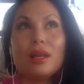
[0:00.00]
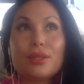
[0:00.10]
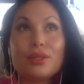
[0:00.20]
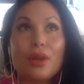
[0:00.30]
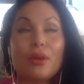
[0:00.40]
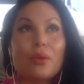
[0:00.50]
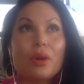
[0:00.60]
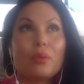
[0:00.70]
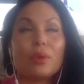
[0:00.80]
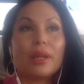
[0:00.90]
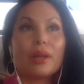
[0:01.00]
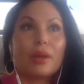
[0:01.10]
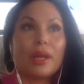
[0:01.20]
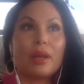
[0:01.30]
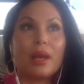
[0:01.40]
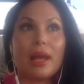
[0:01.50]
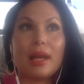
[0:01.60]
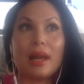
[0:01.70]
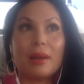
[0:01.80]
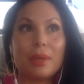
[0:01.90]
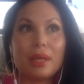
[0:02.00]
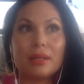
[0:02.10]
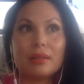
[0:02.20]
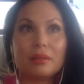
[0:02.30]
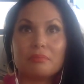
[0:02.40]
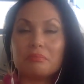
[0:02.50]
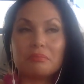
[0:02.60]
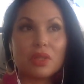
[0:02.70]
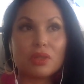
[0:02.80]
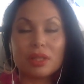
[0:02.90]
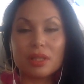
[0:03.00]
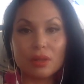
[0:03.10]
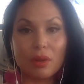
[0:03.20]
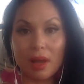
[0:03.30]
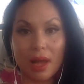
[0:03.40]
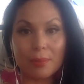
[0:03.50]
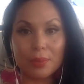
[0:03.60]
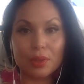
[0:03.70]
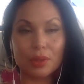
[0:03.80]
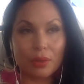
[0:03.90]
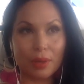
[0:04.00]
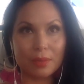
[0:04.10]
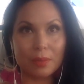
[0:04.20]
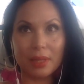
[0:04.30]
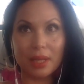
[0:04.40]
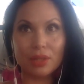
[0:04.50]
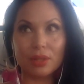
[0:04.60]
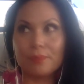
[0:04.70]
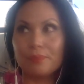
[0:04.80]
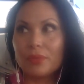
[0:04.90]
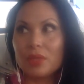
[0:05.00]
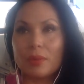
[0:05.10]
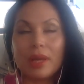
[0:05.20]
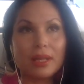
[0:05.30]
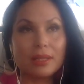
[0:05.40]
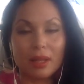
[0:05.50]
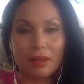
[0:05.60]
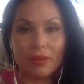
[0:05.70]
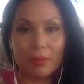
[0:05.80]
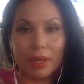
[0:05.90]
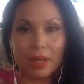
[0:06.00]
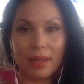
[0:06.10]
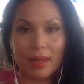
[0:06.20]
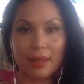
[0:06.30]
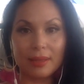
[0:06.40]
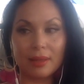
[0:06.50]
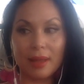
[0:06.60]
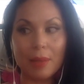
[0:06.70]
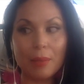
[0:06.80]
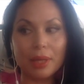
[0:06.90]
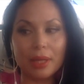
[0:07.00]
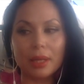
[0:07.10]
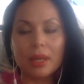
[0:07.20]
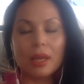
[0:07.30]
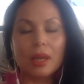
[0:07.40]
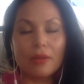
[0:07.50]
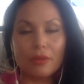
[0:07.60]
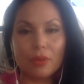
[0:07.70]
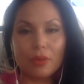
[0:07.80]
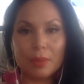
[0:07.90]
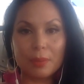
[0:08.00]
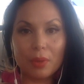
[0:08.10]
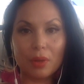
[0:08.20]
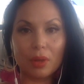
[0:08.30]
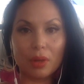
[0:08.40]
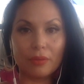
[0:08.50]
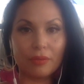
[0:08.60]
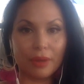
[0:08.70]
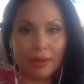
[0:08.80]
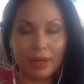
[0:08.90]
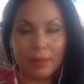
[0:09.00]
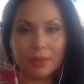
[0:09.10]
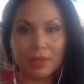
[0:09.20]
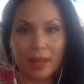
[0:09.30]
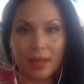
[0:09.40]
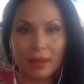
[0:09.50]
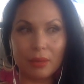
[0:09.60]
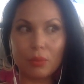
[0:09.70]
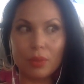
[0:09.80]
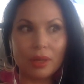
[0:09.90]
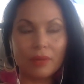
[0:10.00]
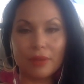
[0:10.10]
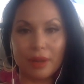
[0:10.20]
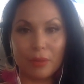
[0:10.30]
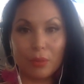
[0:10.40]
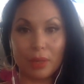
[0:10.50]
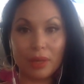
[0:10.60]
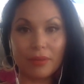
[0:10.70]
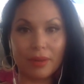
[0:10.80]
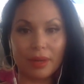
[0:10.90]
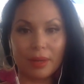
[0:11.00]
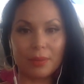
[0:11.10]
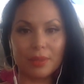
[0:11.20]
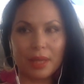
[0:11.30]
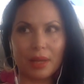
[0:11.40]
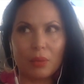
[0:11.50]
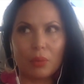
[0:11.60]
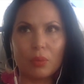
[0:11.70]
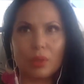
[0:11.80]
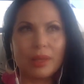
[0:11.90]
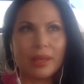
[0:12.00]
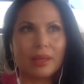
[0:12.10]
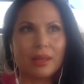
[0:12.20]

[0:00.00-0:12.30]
so we're like, okay, I mean, there's just absolutely no explanation. So we had to tell everybody, hey, it's not happening. Of course, people are very upset. We are very upset. We're